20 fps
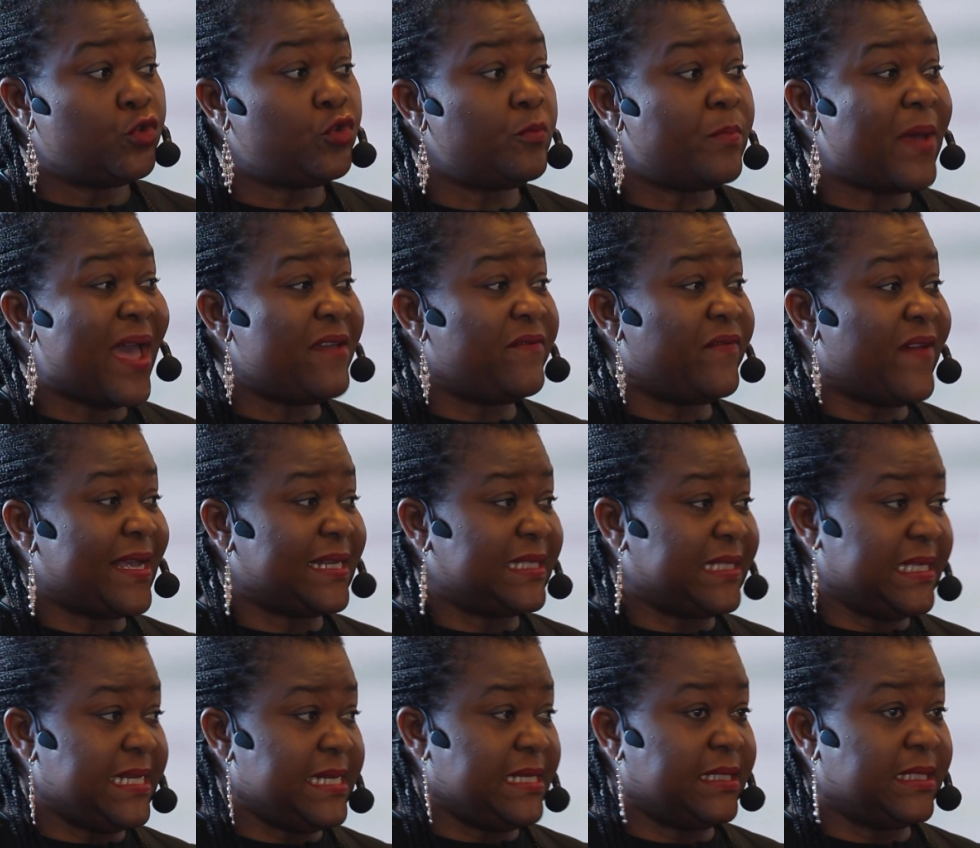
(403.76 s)
to buy
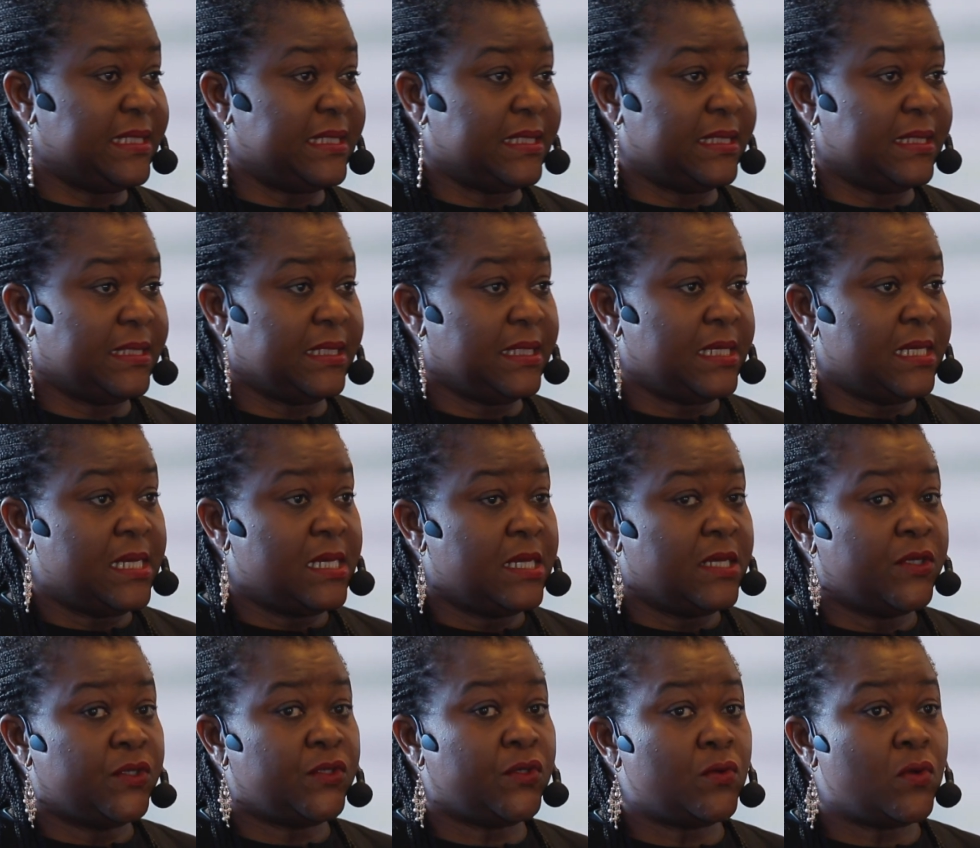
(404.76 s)
vaccines.
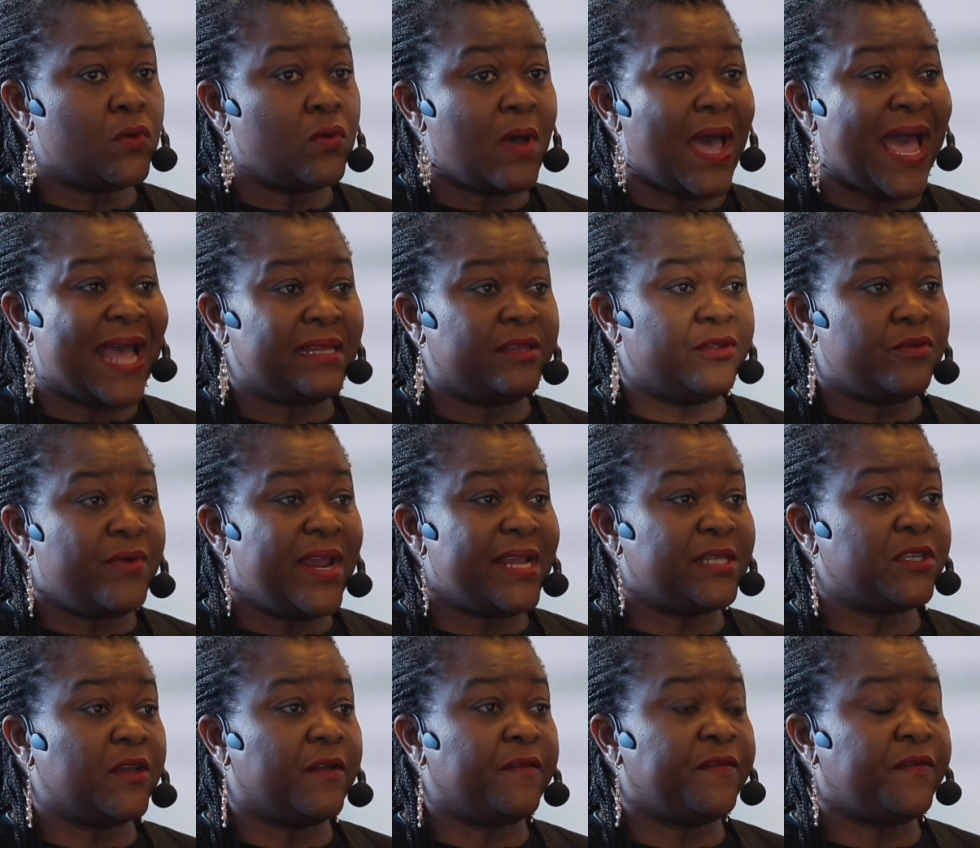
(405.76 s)
So at the
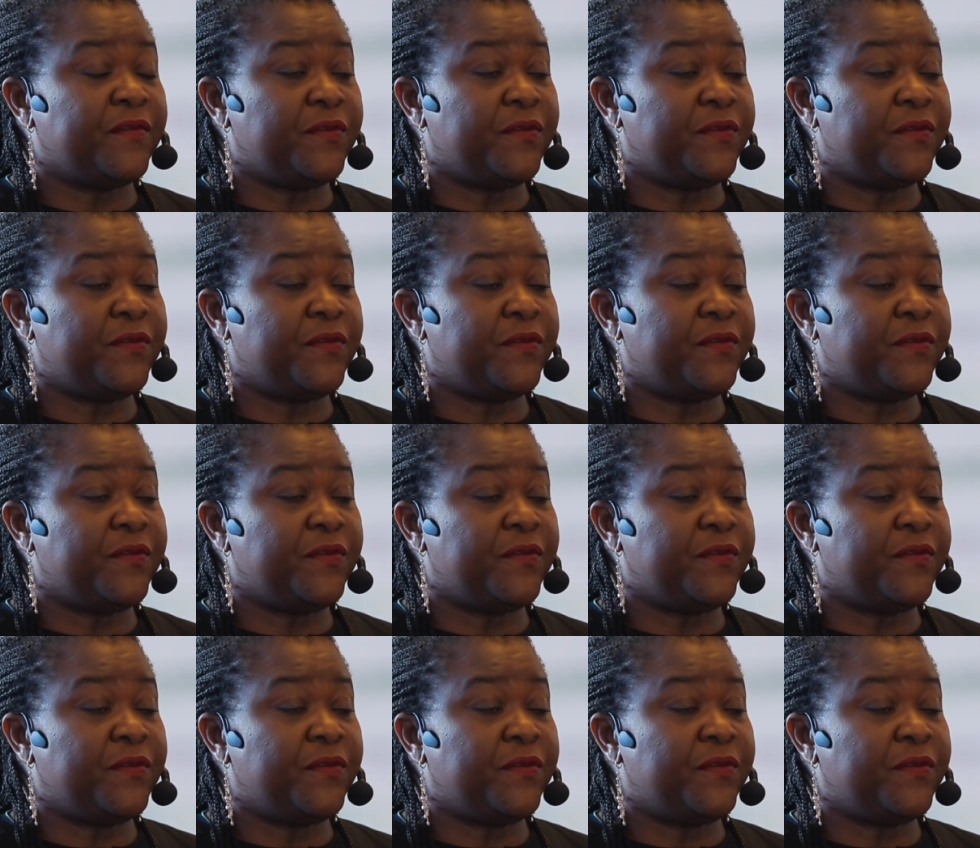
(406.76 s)
rate of